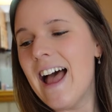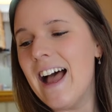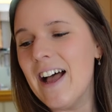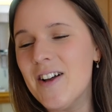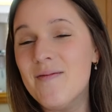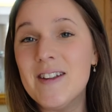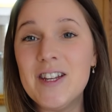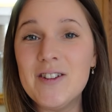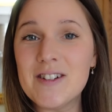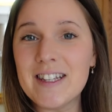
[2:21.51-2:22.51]
Um,
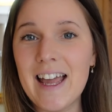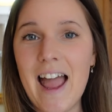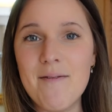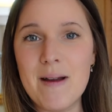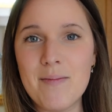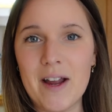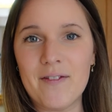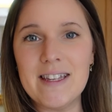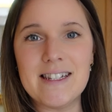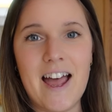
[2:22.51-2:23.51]
usually I have my
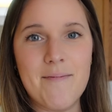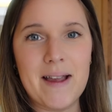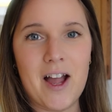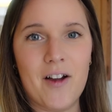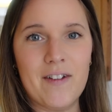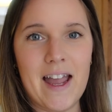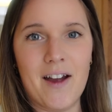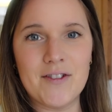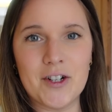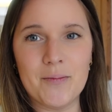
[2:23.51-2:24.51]
breakfast, have my coffee
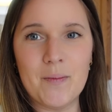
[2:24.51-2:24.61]
after.